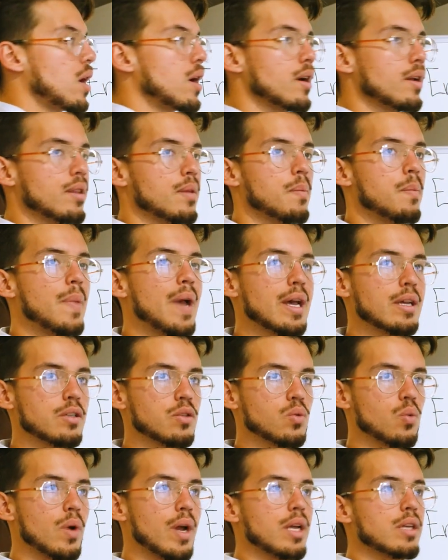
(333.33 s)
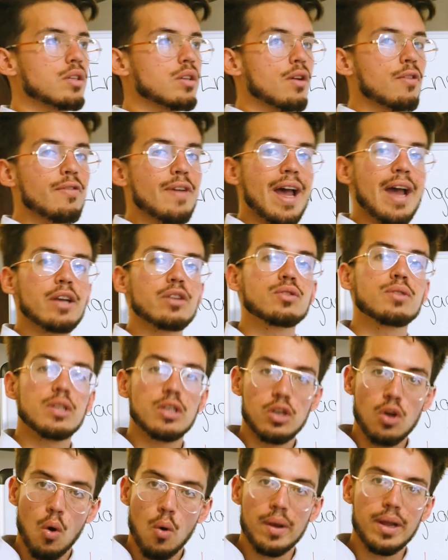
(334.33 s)
are the best ways of actually
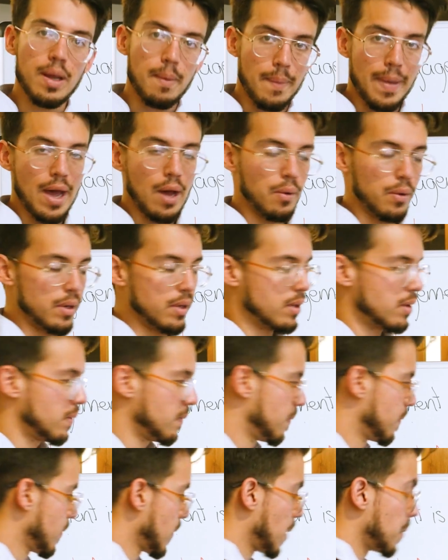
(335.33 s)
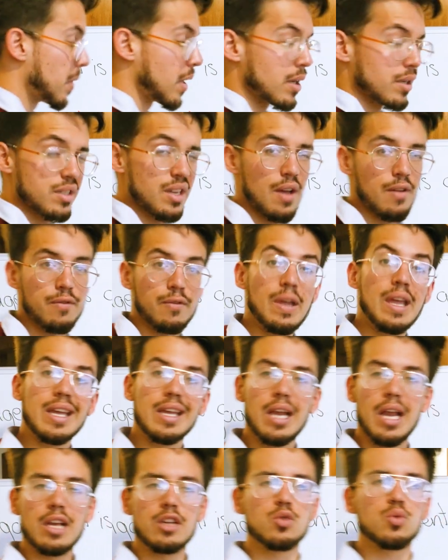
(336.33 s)
going about it, because I've
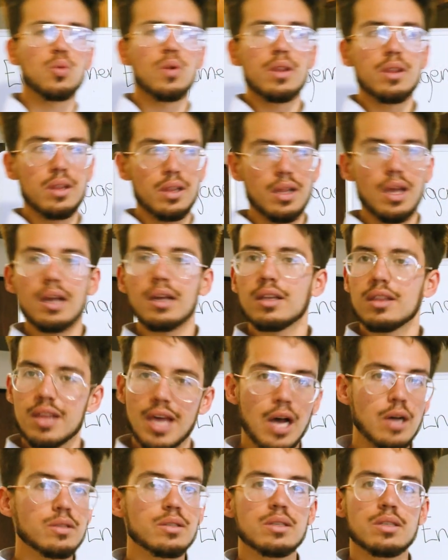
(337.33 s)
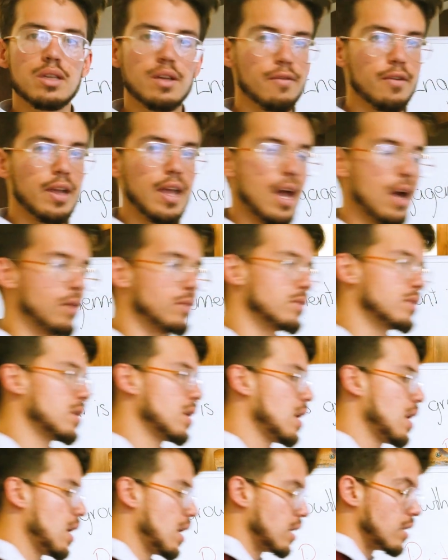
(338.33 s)
engaged with like thousands of accounts
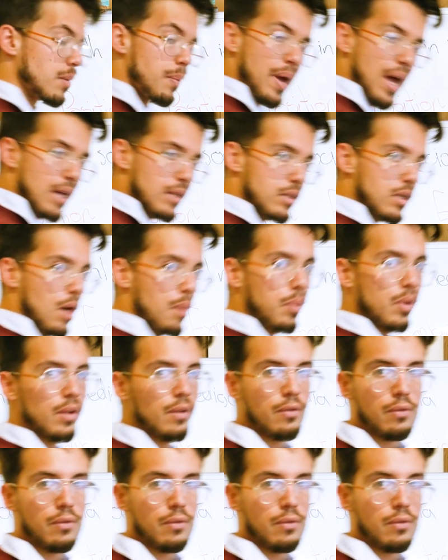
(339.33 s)
in the past couple of